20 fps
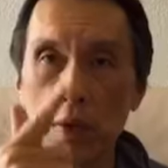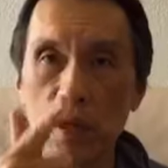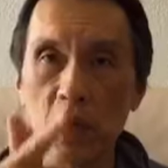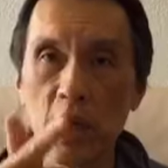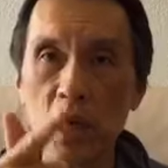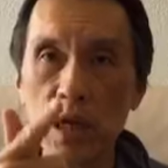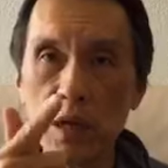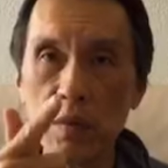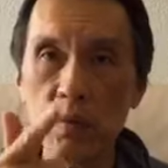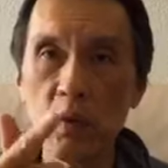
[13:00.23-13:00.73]

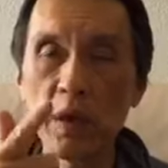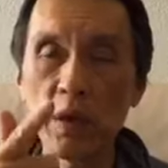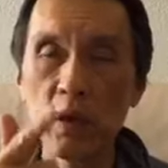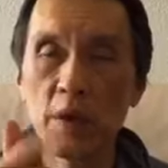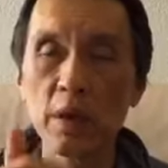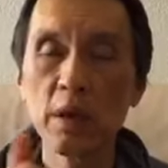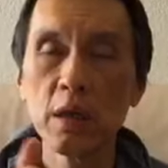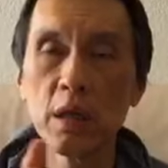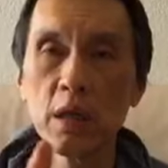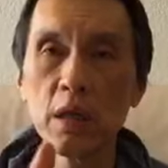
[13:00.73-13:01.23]
plays
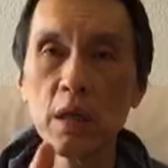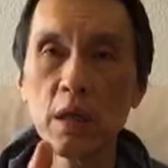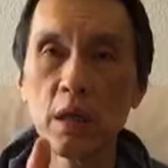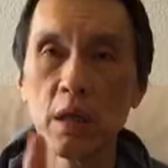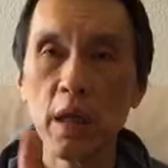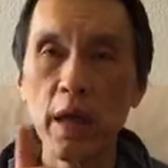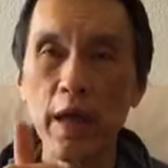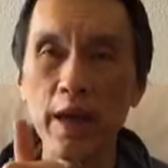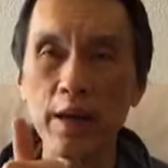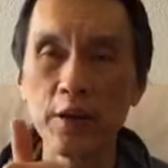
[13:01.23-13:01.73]
with the
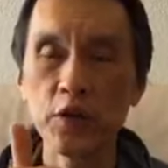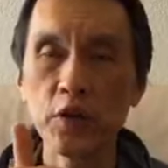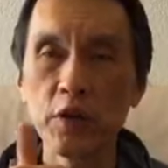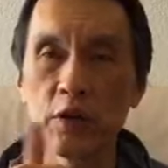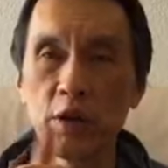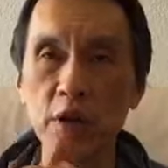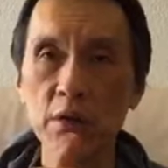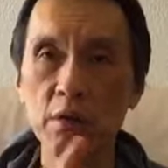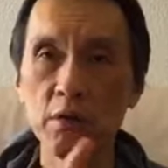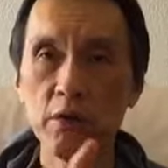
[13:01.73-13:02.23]
action
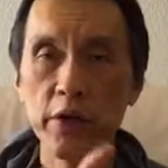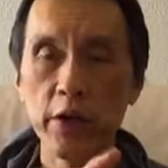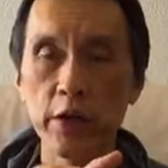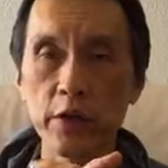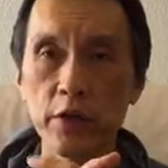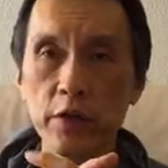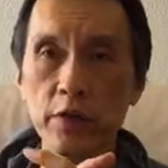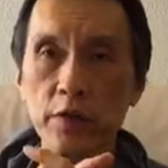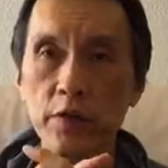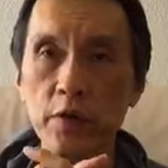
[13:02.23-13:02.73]
and
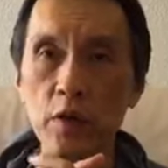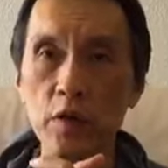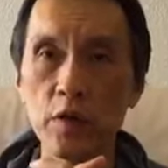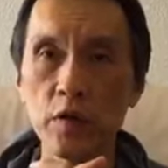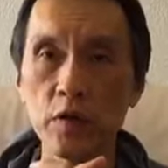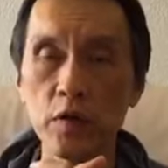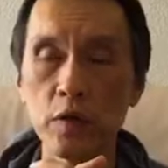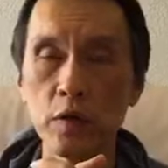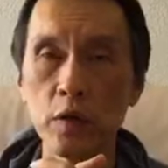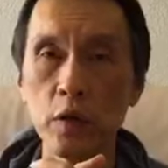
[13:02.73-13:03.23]
reaction
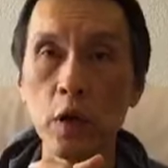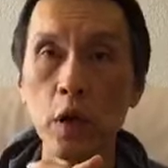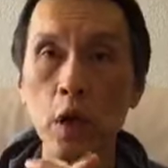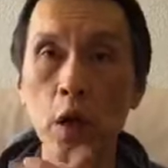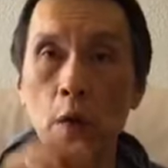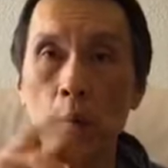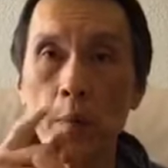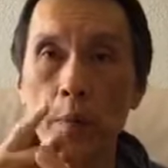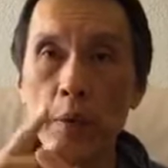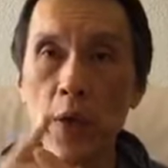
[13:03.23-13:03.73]
force,
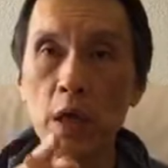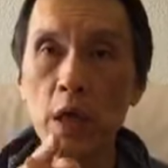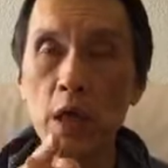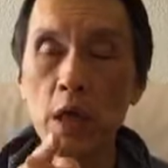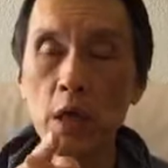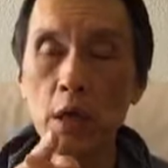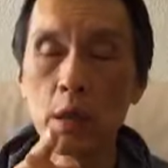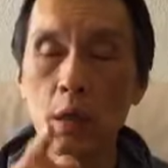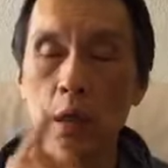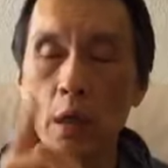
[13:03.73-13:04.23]

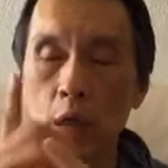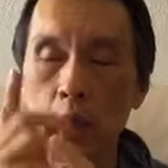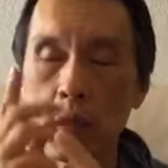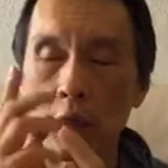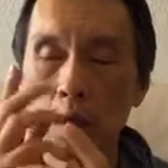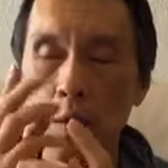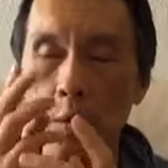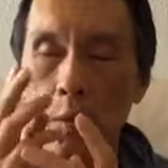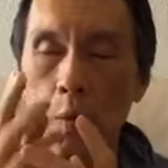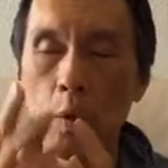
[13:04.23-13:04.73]
be it
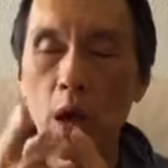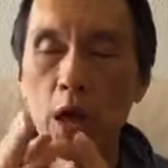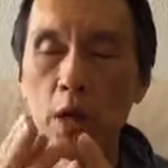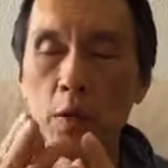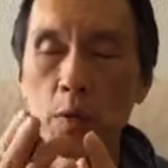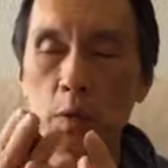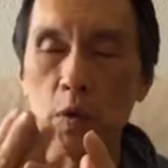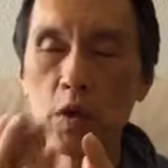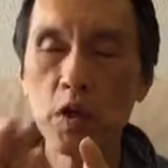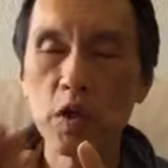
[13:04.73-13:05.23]
the
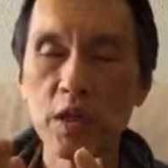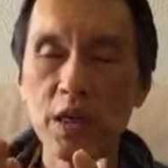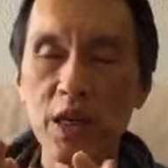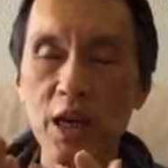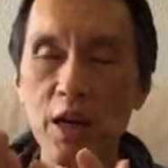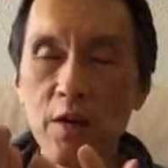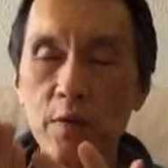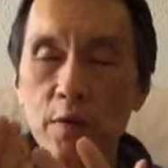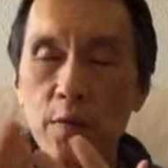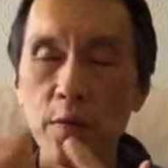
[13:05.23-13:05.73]
one which is
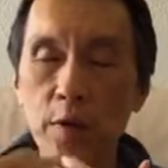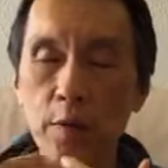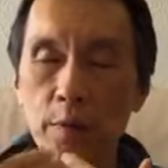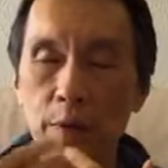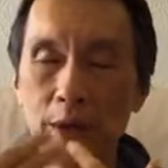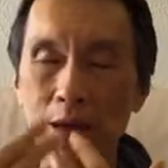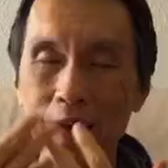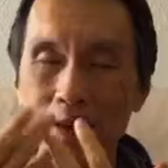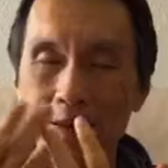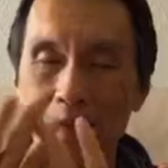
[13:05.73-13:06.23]
come from
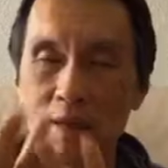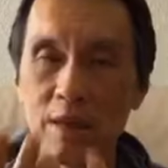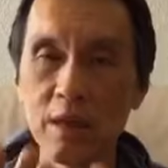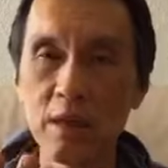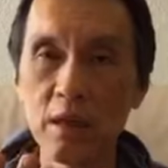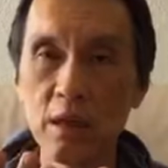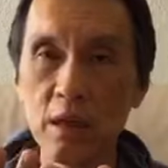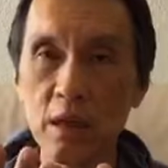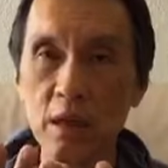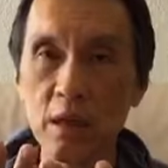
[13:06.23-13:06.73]

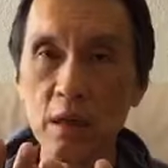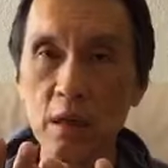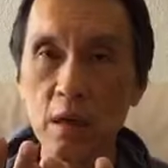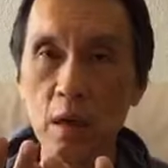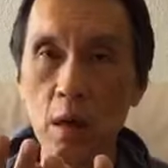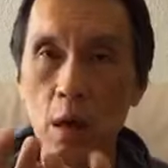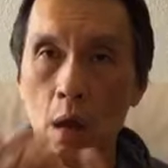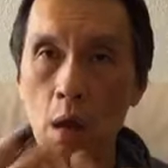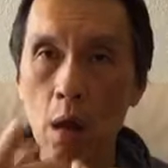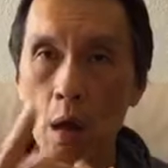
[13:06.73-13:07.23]
external
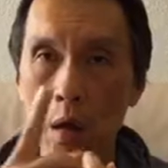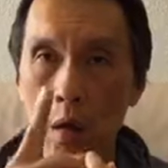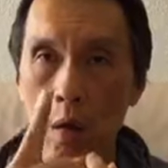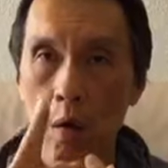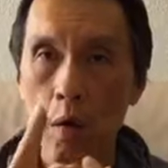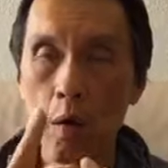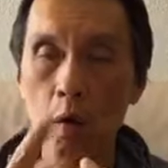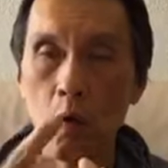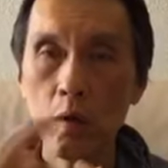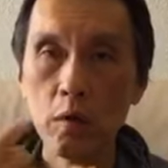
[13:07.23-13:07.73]

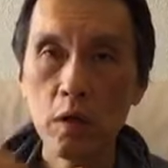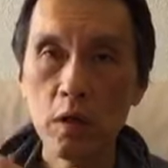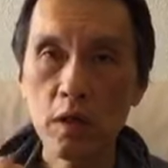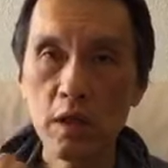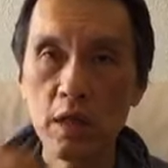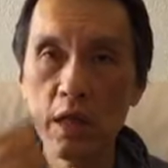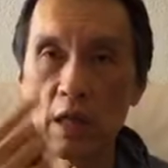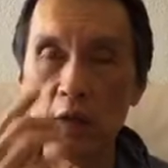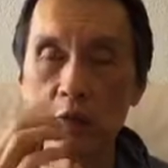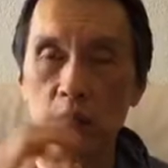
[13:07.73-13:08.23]
or the
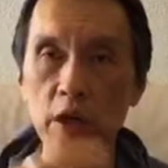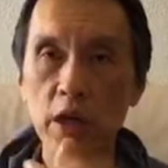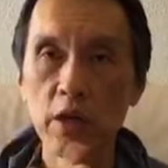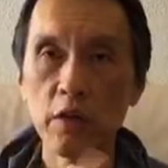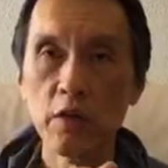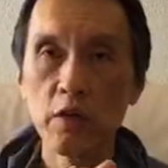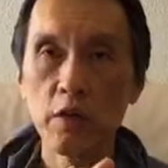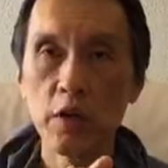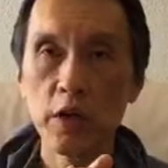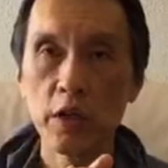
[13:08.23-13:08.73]

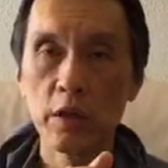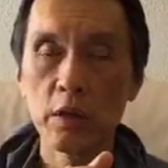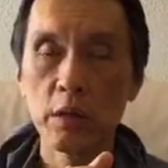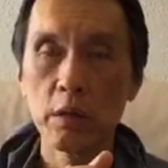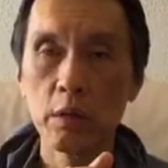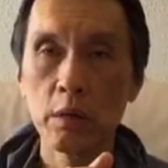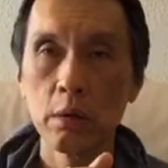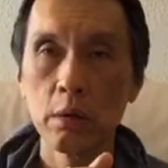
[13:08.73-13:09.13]
self-generate.